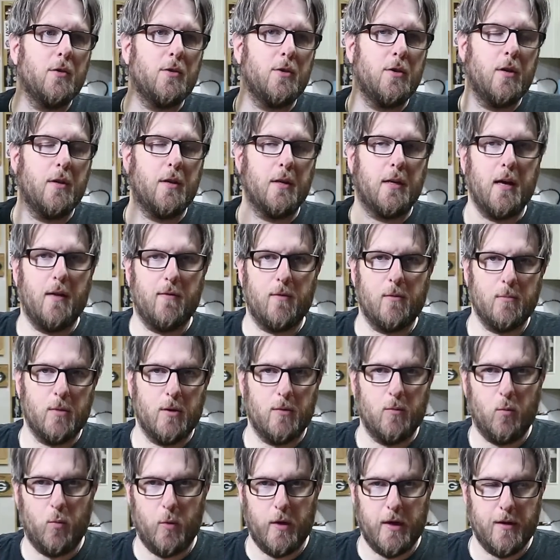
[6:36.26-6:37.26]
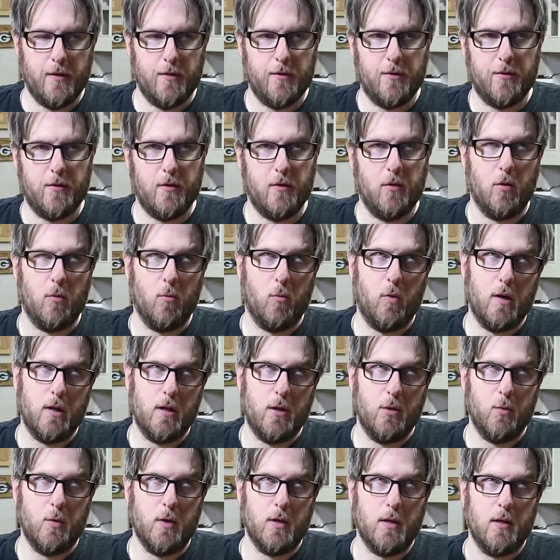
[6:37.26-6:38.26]
to the government with, or what
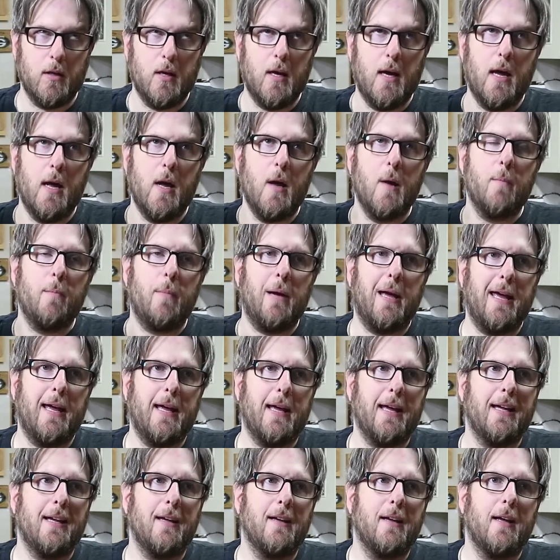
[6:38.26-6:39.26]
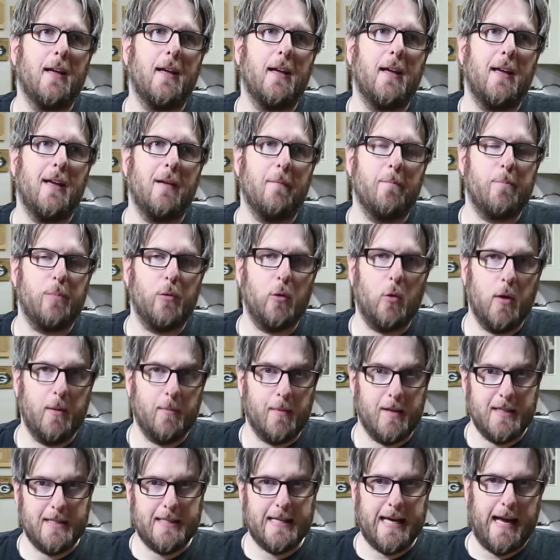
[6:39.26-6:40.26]
you would pay
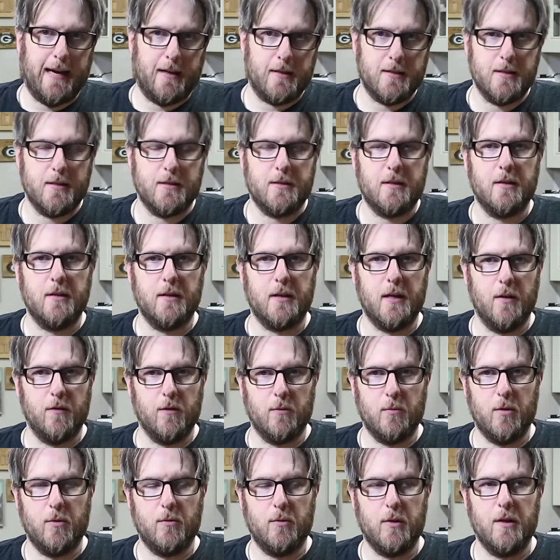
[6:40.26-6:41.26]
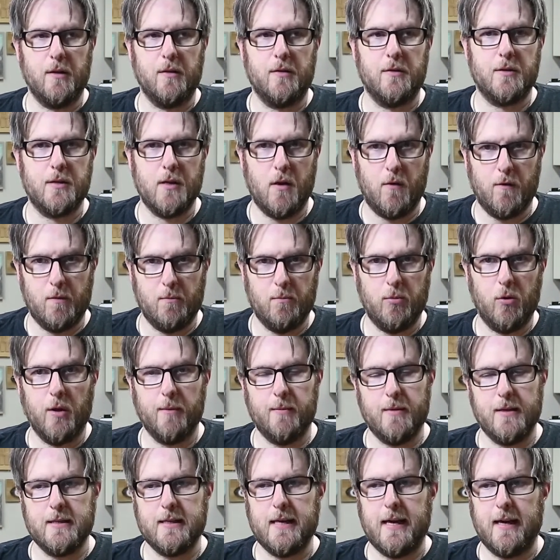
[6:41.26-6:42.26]
employment taxes to the government with,
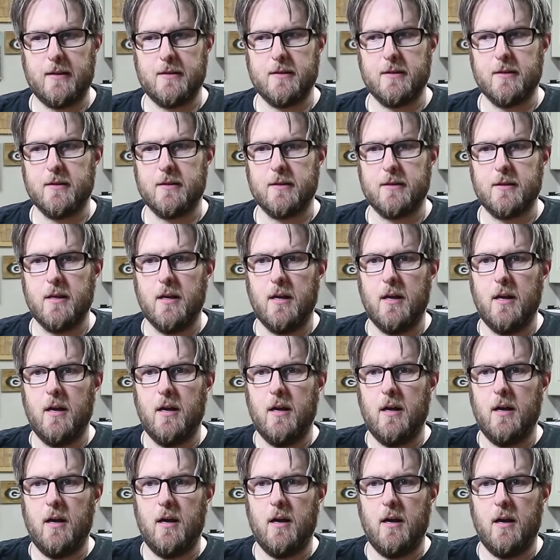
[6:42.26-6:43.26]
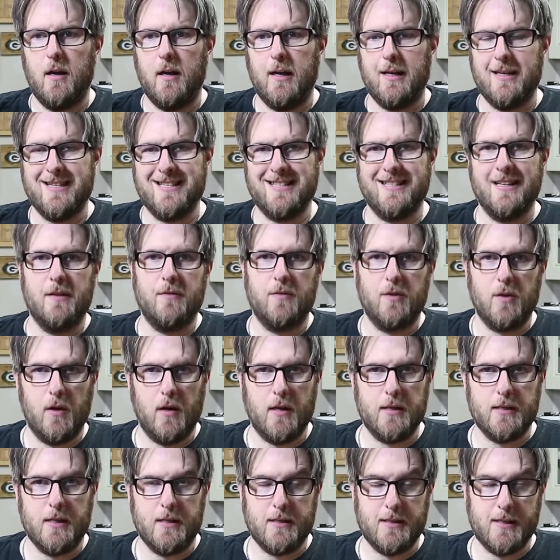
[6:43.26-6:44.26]
self-employment taxes, instead of
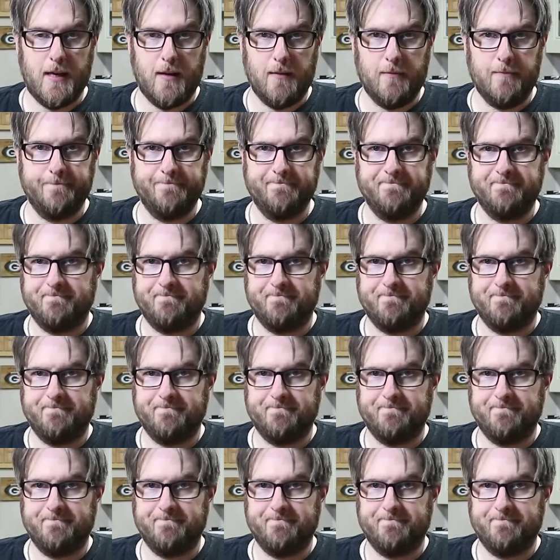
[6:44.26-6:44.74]
your SSN.